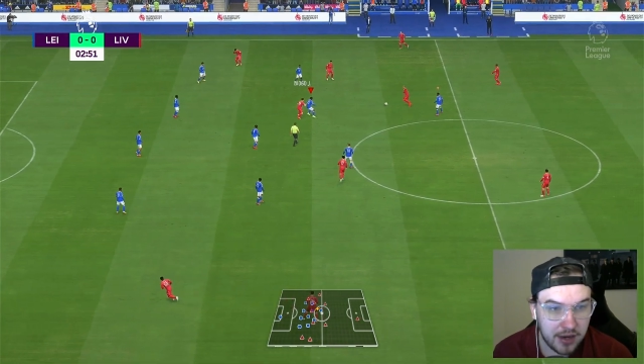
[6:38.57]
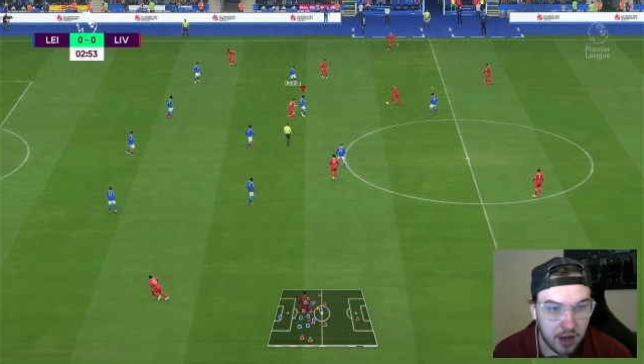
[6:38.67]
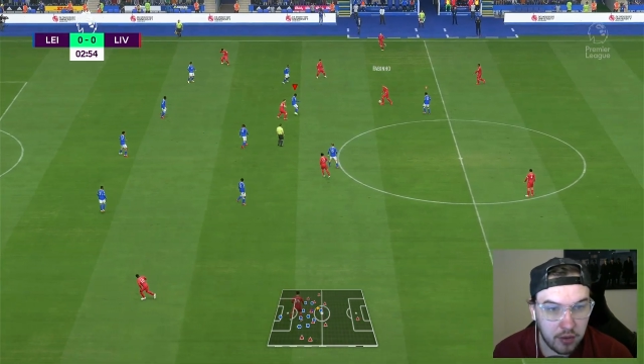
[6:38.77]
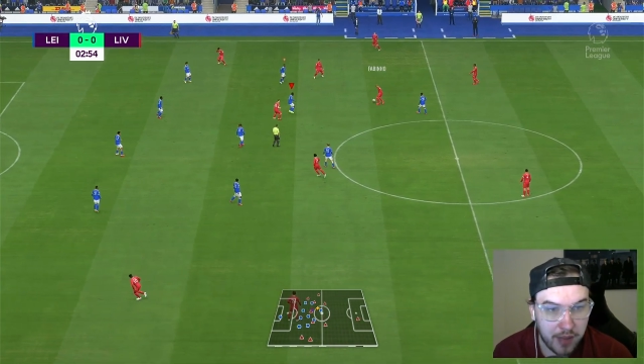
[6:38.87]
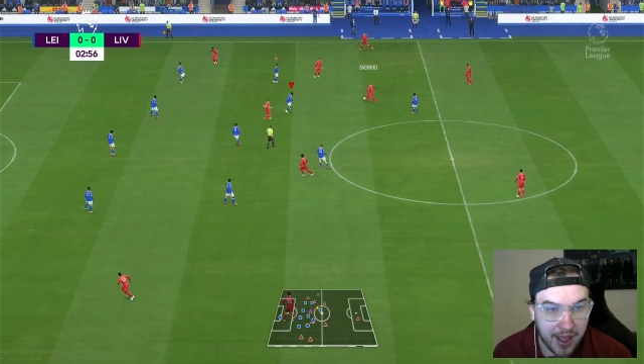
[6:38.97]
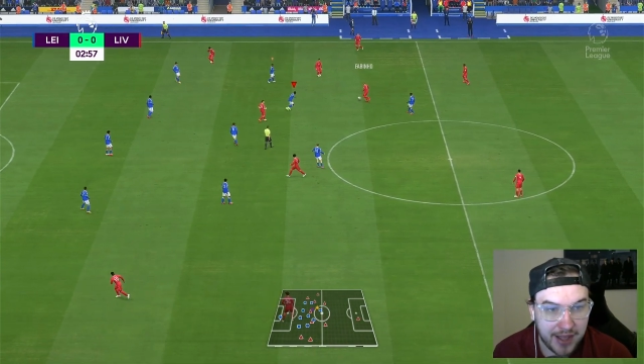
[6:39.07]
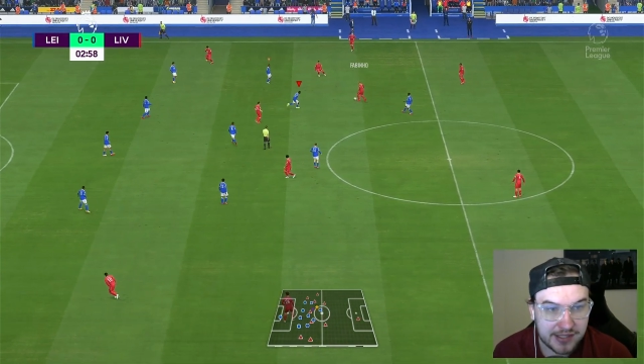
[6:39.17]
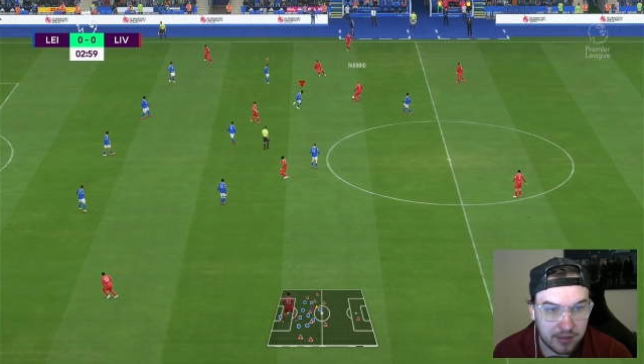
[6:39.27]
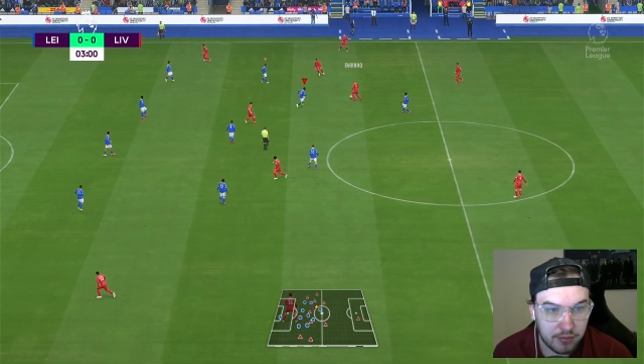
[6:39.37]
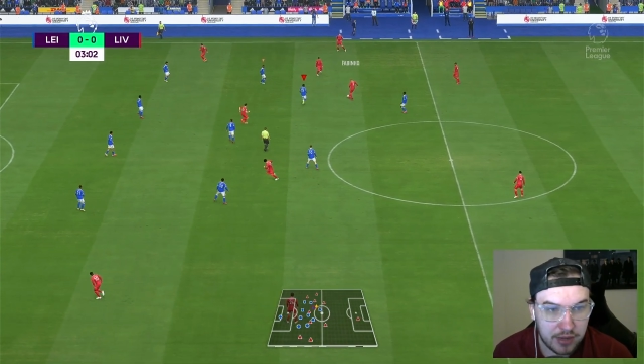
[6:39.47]
You know, the
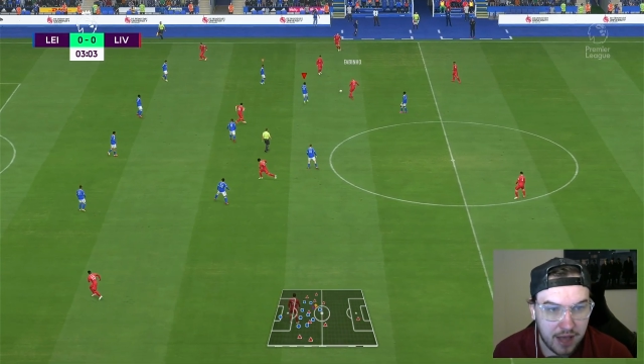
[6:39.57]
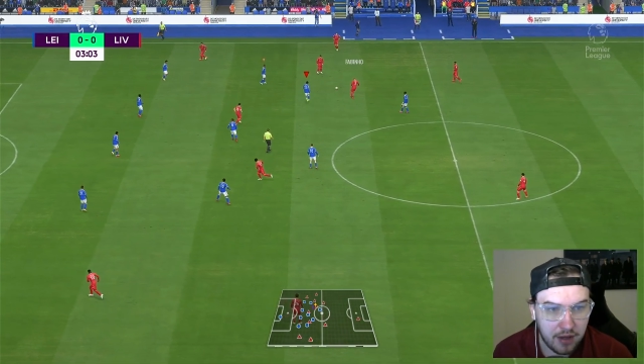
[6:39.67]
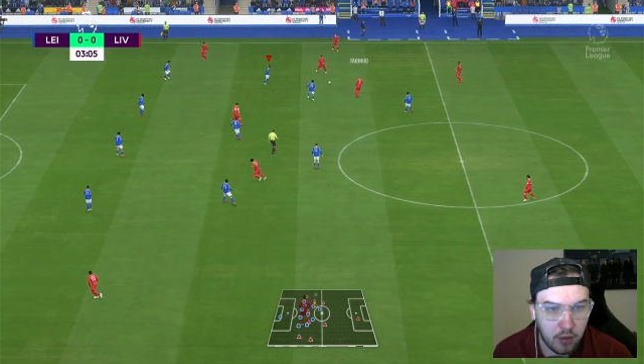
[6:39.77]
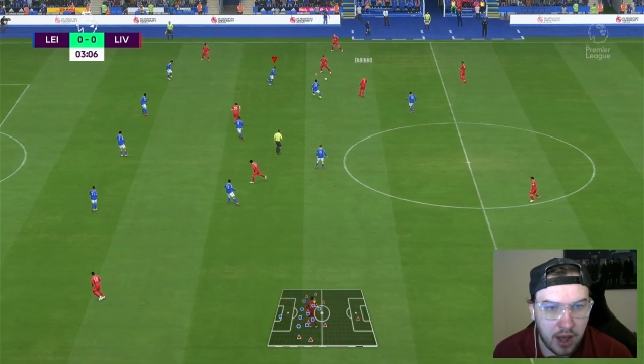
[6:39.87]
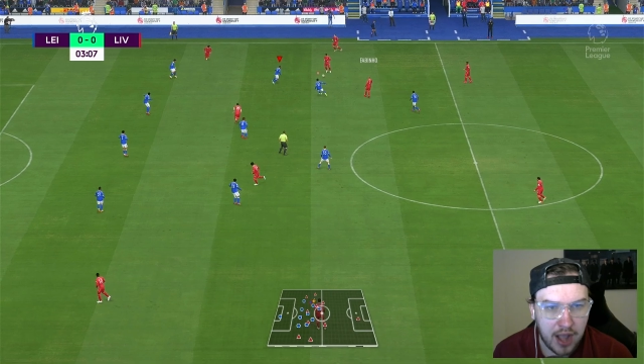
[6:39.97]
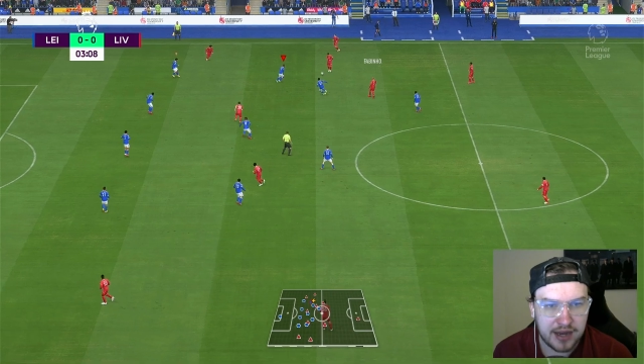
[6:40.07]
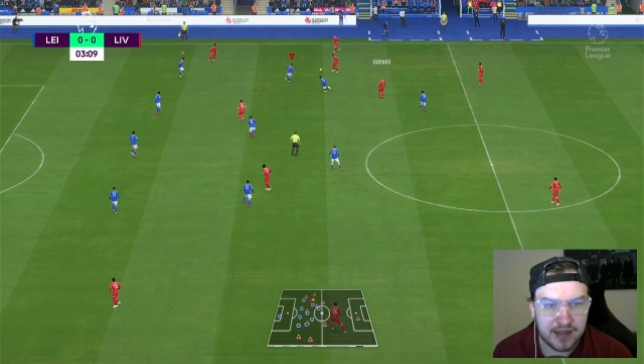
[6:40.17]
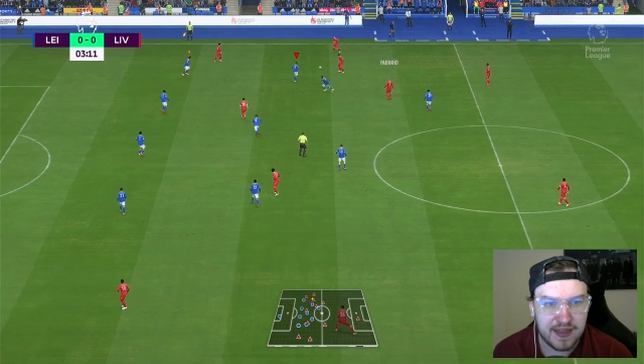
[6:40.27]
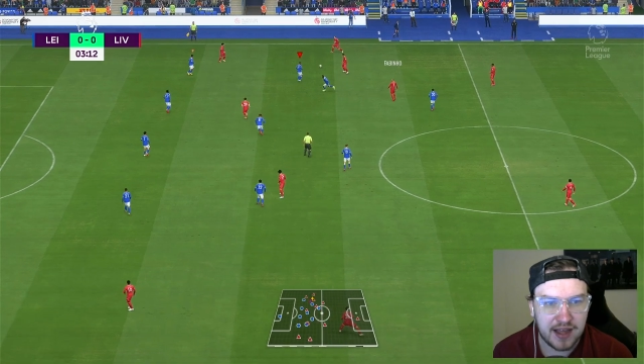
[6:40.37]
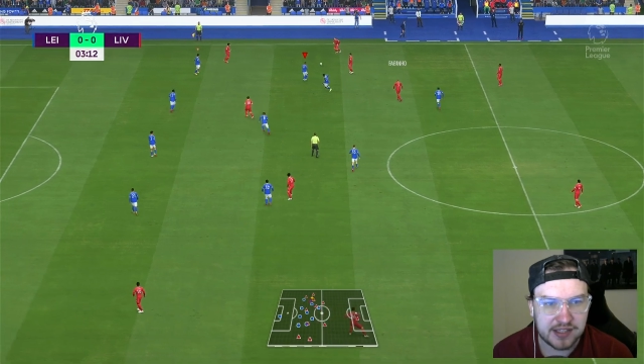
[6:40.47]
pace that we have out wide
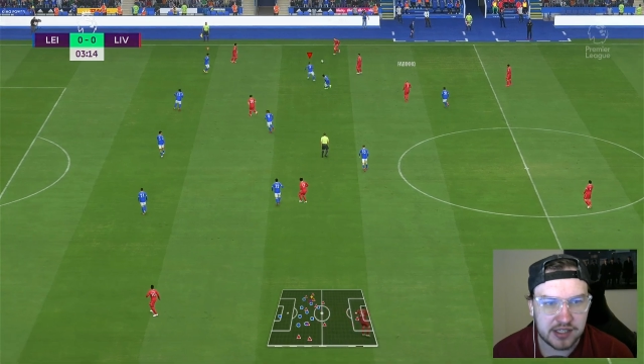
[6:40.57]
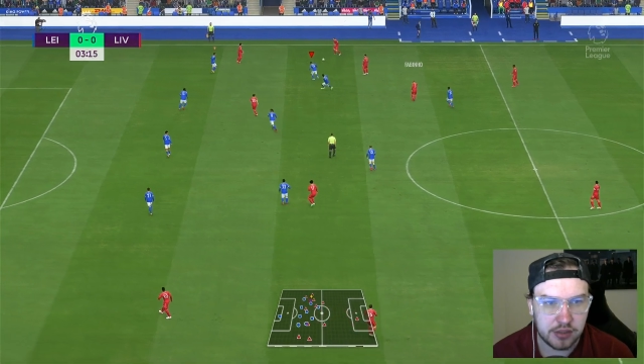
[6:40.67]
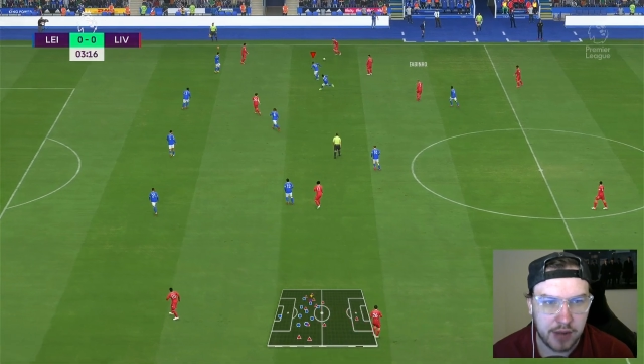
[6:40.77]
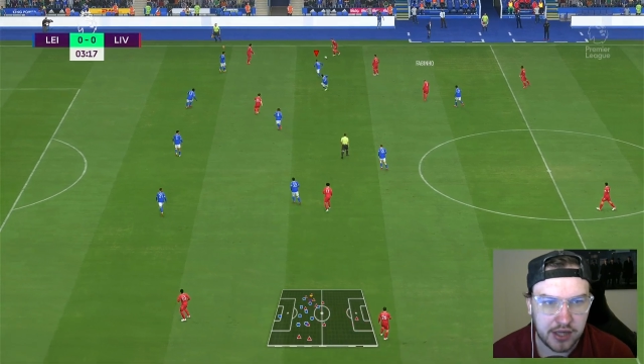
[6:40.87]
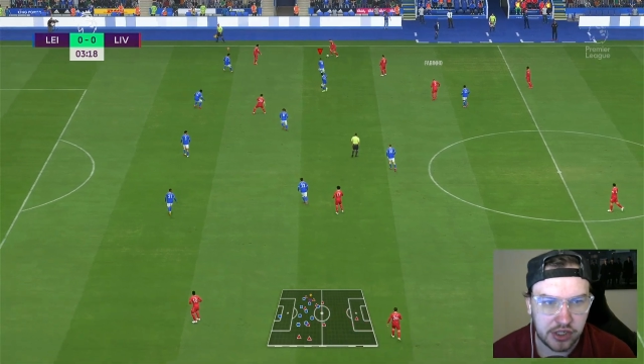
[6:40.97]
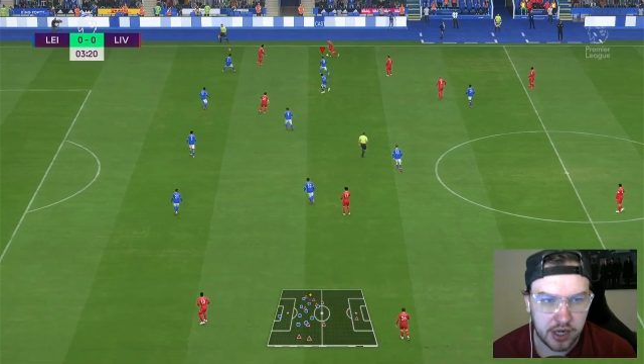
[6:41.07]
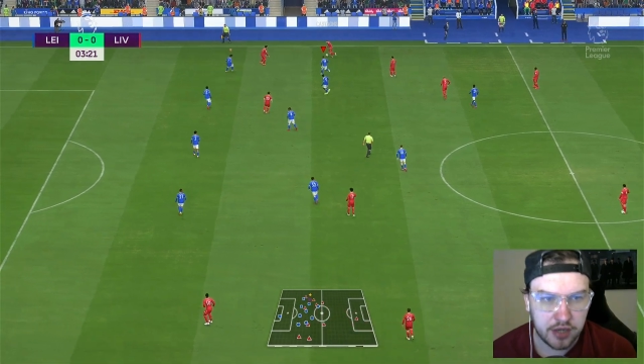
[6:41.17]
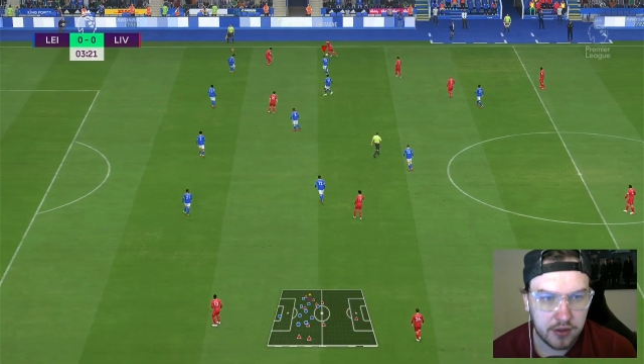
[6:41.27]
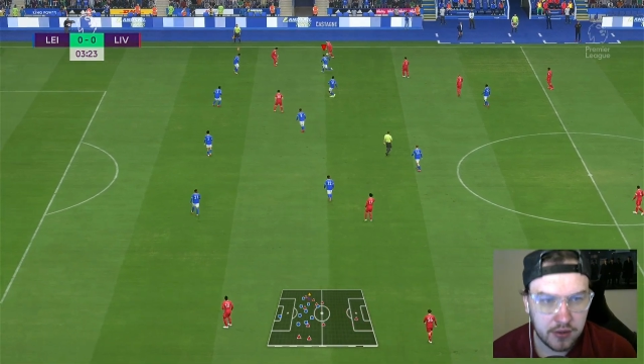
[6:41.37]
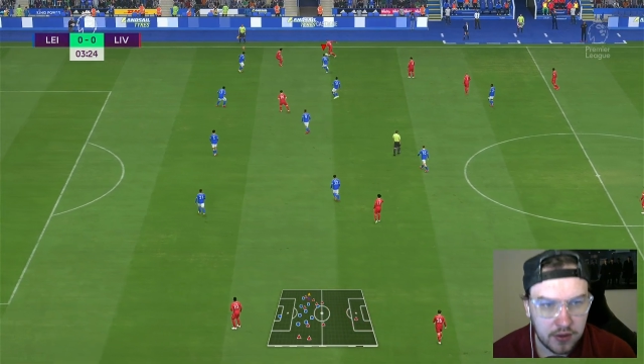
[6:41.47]
in that
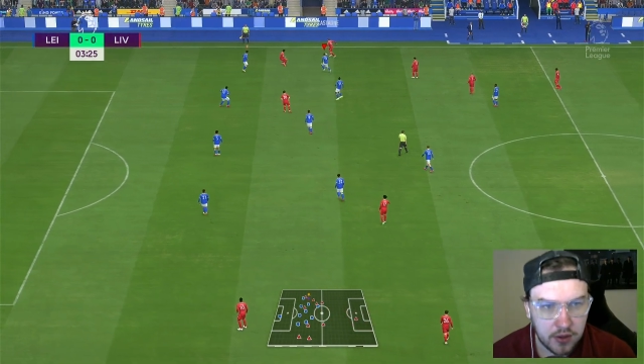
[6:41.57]
situation.